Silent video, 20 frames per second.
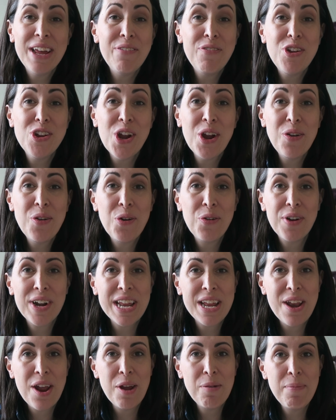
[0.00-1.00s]
If you don't
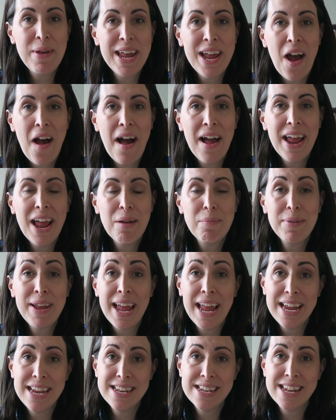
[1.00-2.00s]
already know me, I am
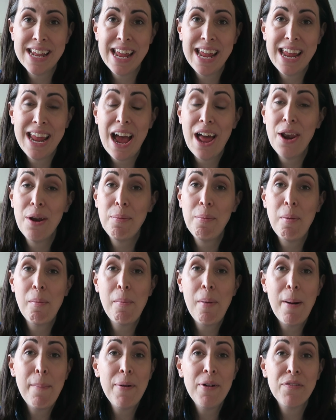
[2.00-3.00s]
Katy and I'm a
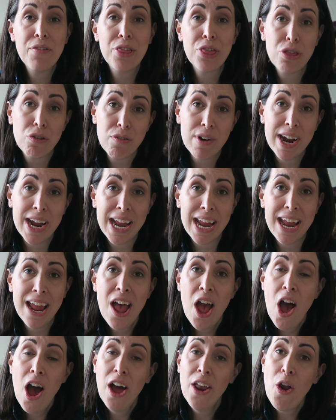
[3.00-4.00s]
mum of three.
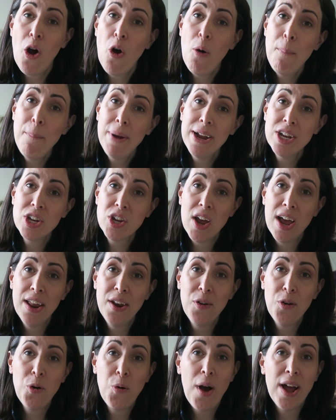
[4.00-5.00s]
And on my
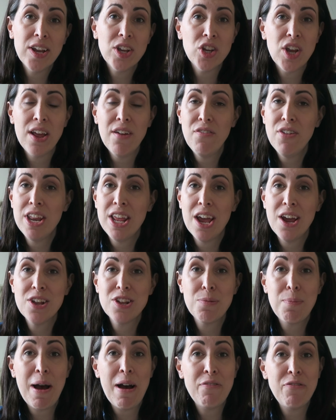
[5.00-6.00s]
channel, I share
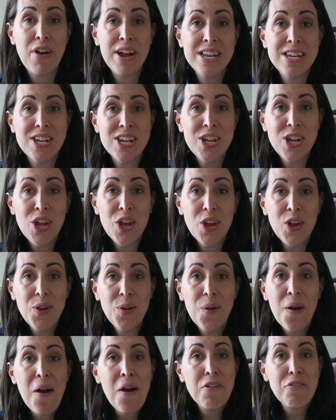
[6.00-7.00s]
videos about finding
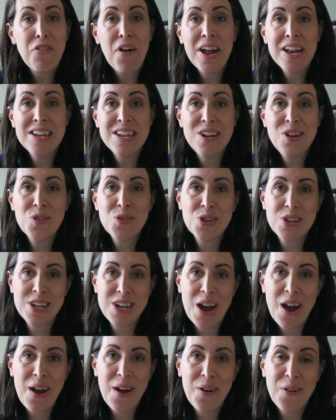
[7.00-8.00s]
you, finding your
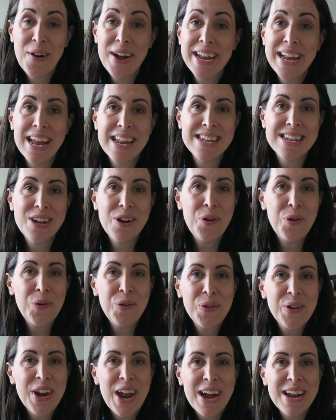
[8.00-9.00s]
style and getting
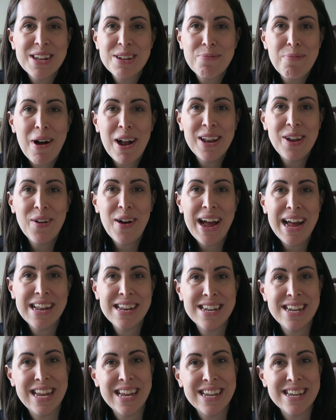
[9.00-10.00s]
organised while you're
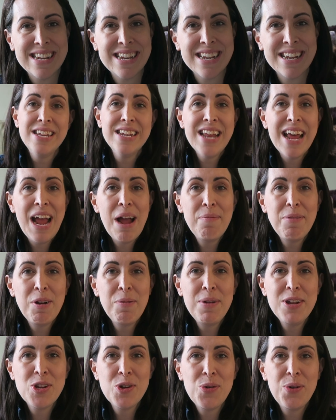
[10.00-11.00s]
at it. Today, I'm going
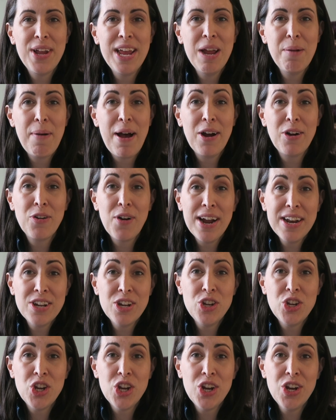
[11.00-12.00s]
to be talking about
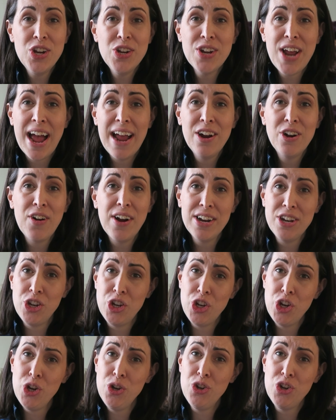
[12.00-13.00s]
gratitude and
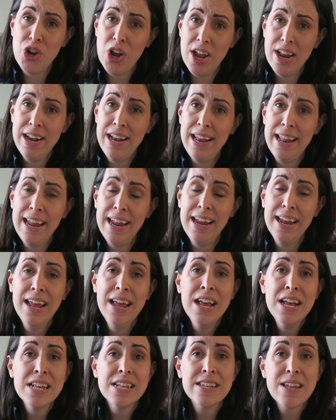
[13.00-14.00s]
gratitude journaling,
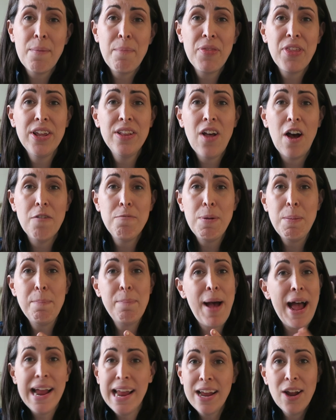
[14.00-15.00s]
something that I've been
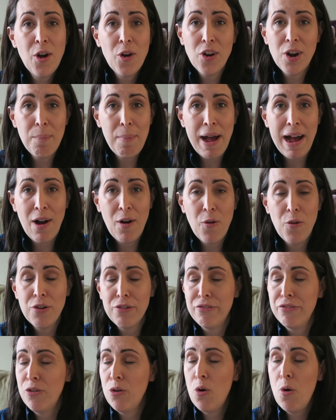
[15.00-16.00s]
banging on
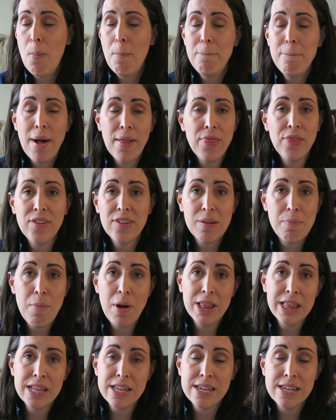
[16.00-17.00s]
about for months and
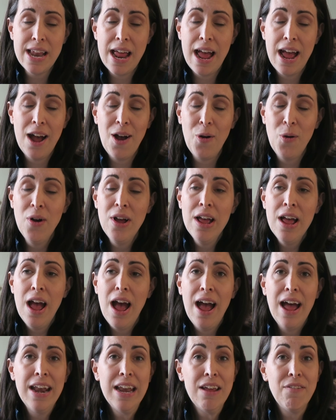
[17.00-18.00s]
months now.
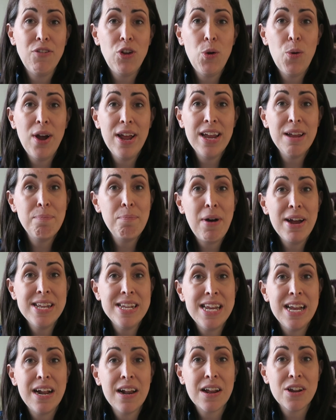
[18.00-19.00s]
And if you are in my
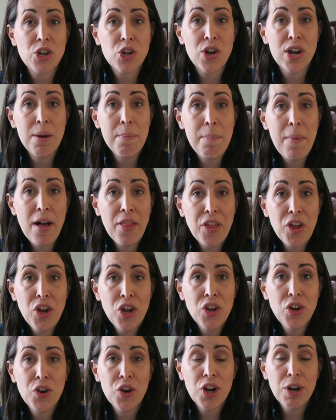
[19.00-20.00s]
decluttering
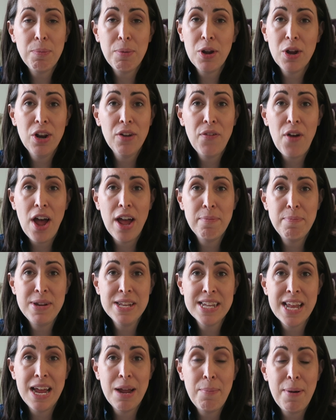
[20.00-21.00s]
motherhood group, you'll have heard me
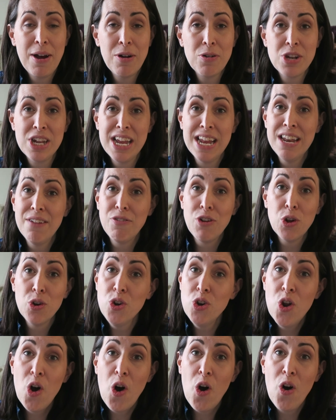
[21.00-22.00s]
say about it. And if you're
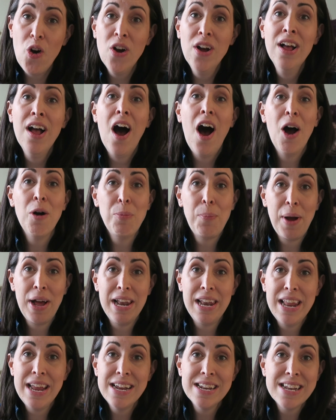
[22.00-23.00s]
not, I'll put
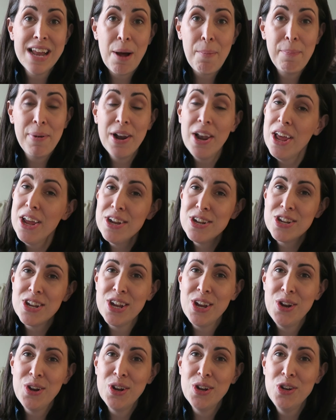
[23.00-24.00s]
a link down below so
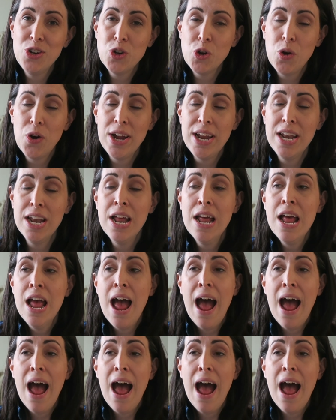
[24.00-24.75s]
you can join.